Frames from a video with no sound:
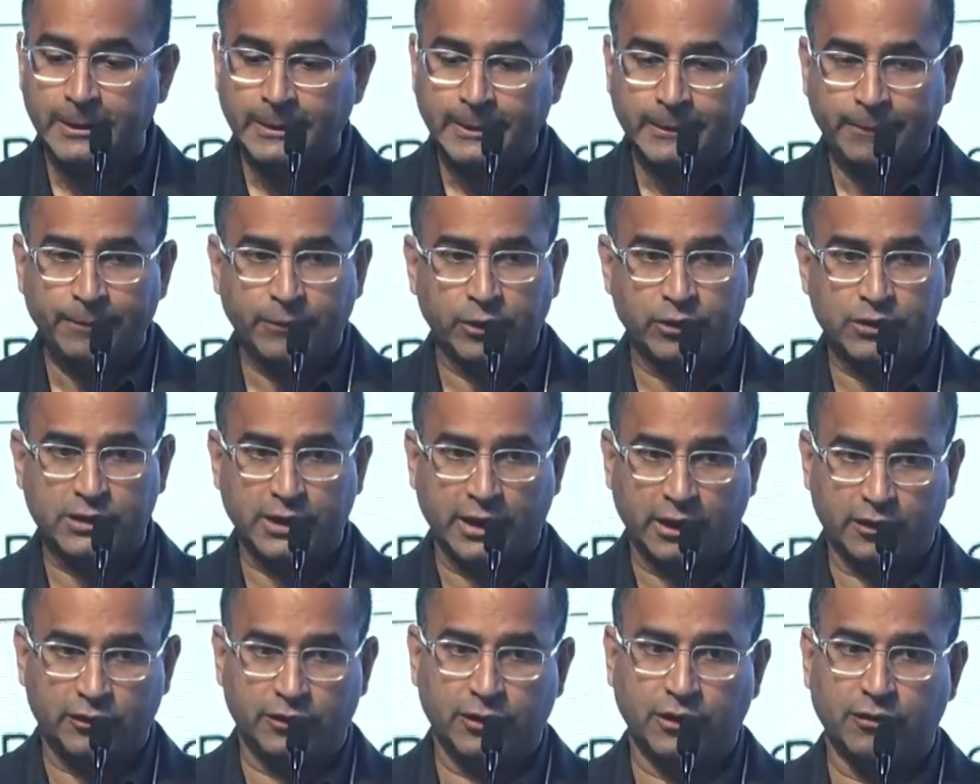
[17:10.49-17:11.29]
There's
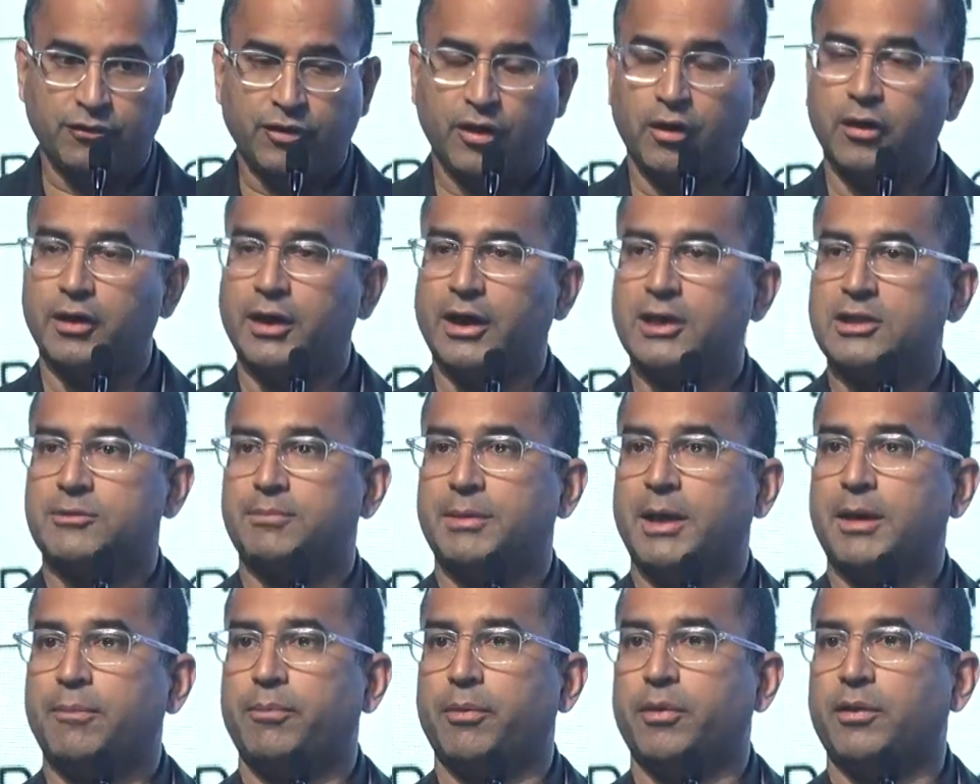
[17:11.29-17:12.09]
actually a very nice
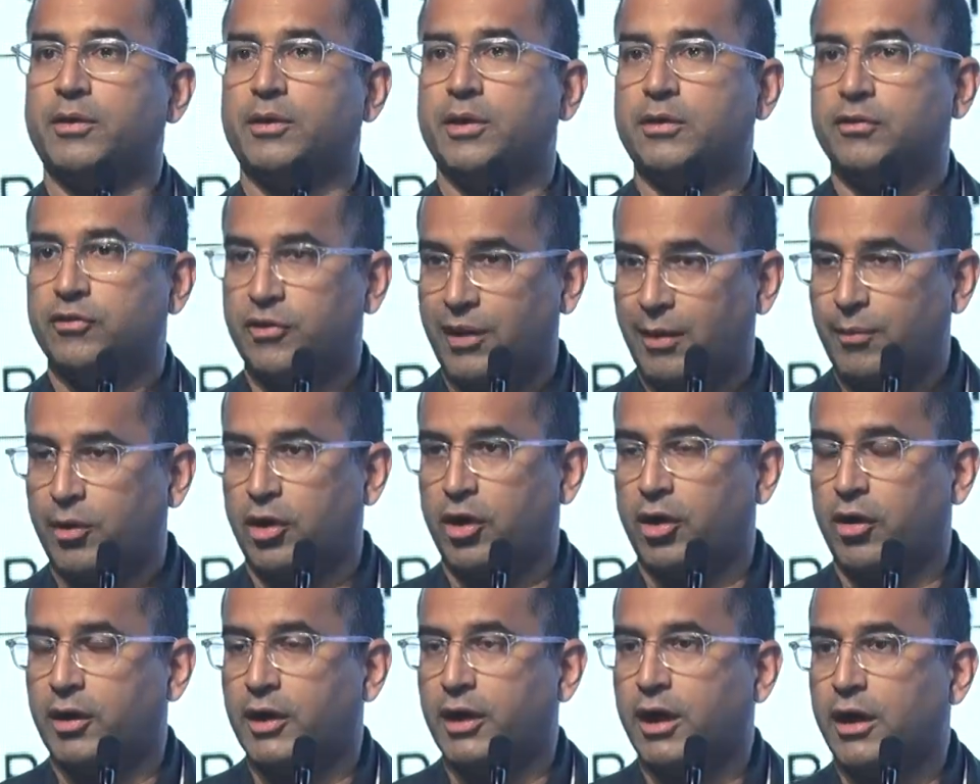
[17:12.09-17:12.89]
paper in the JAMA
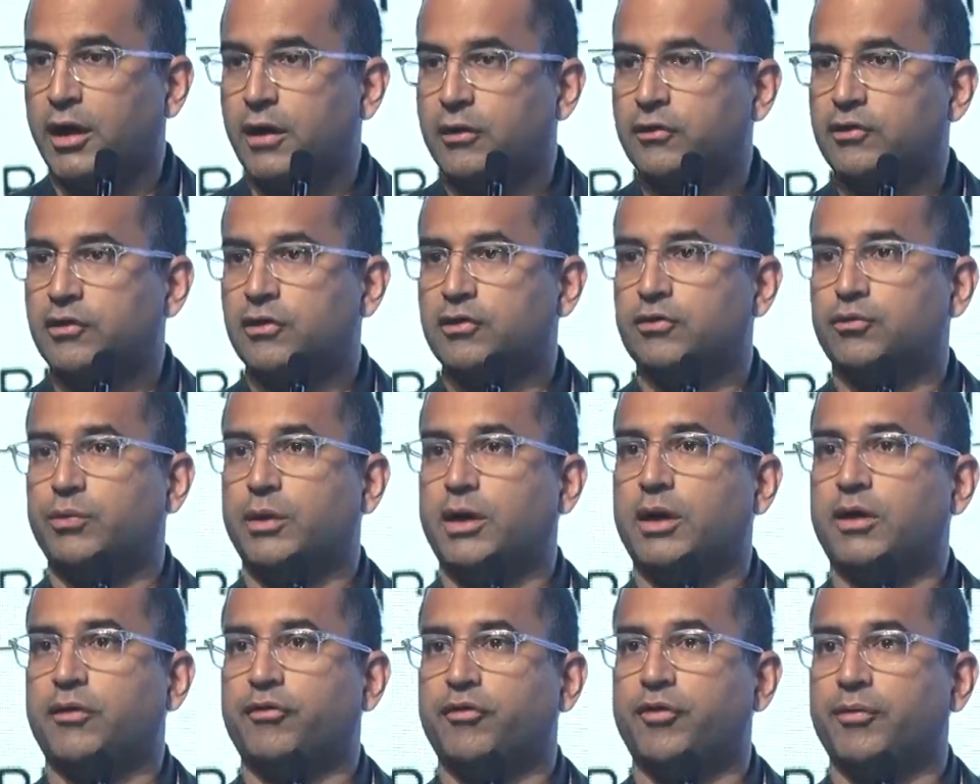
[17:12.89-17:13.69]
Cardiology as
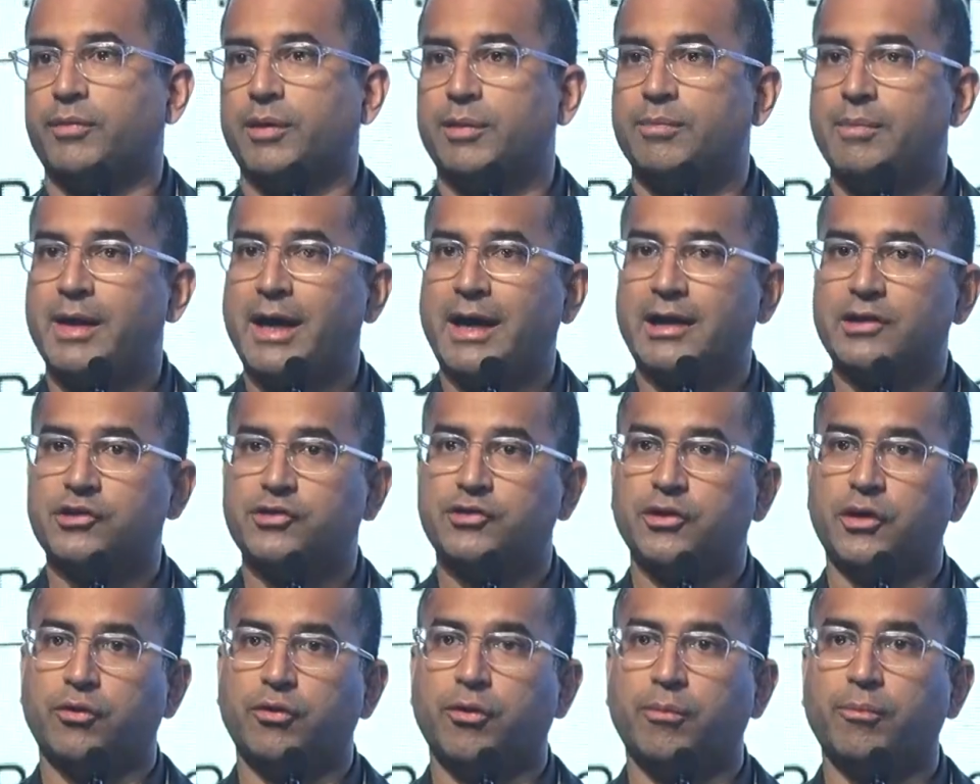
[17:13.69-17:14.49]
well from the Mass
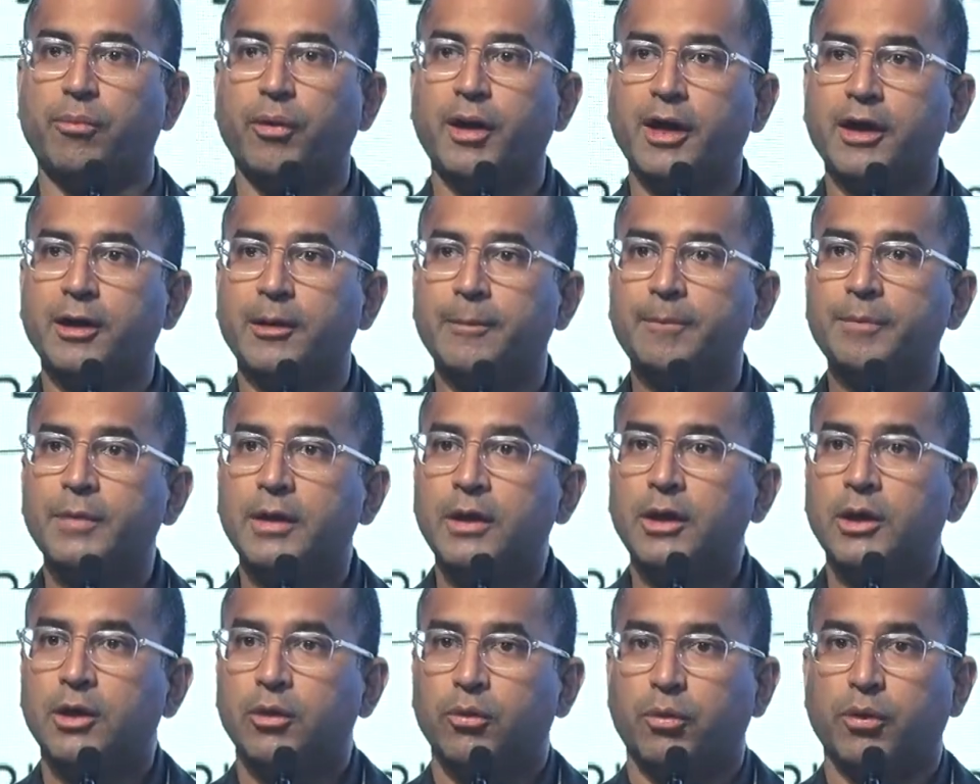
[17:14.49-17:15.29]
General Brigham
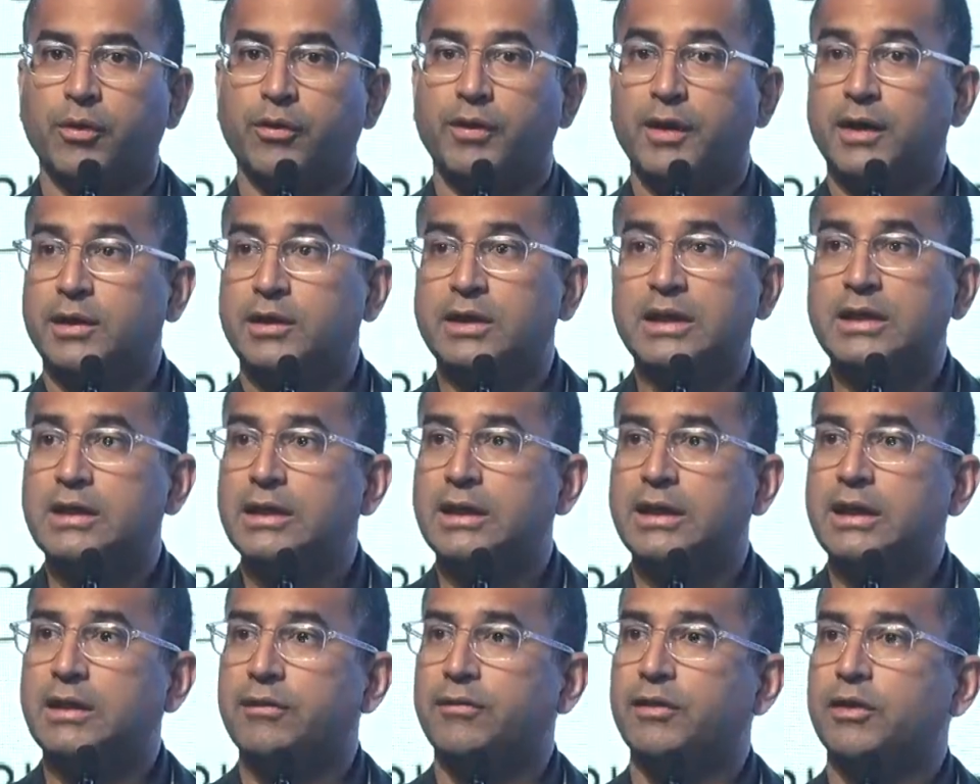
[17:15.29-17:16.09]
where they didn't
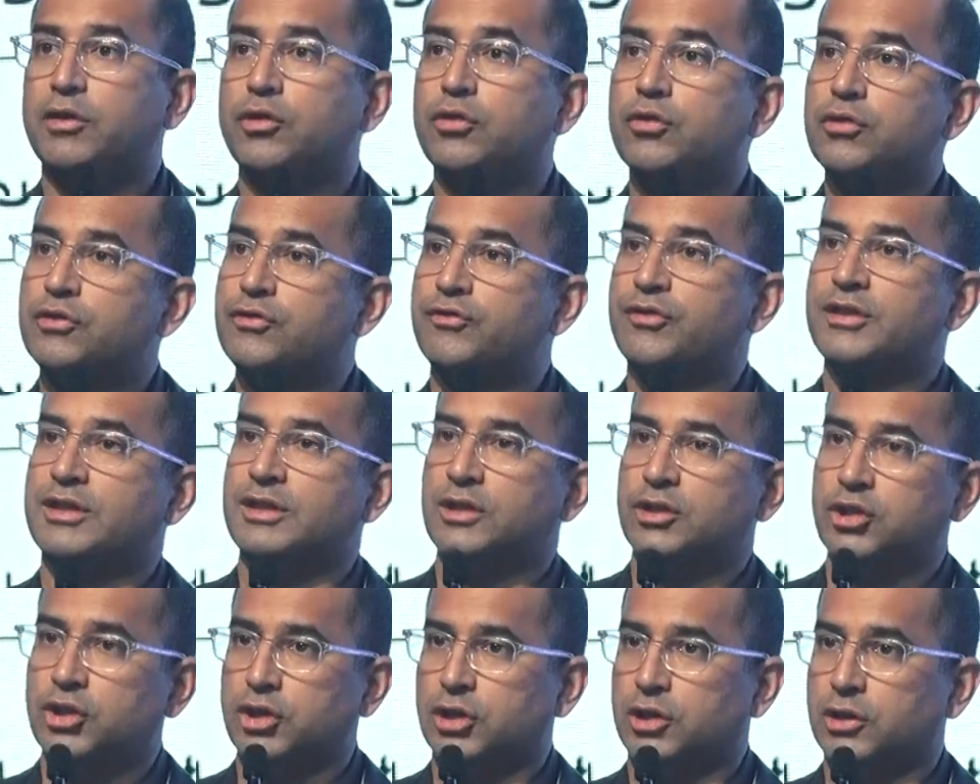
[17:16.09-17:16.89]
even use
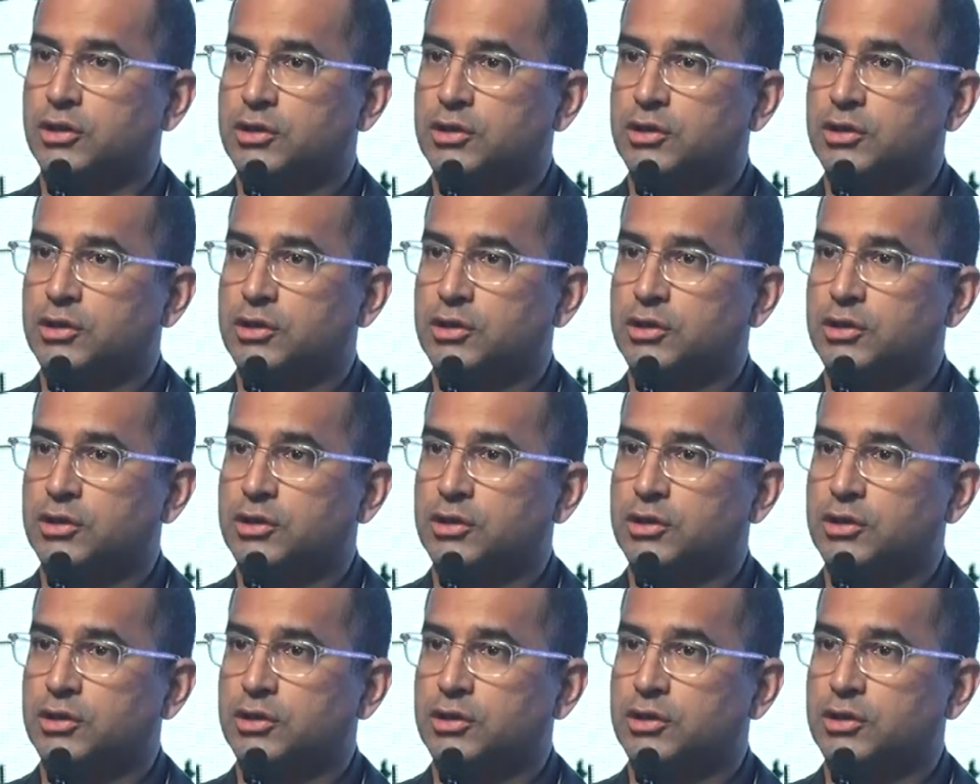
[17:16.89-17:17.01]
physicians.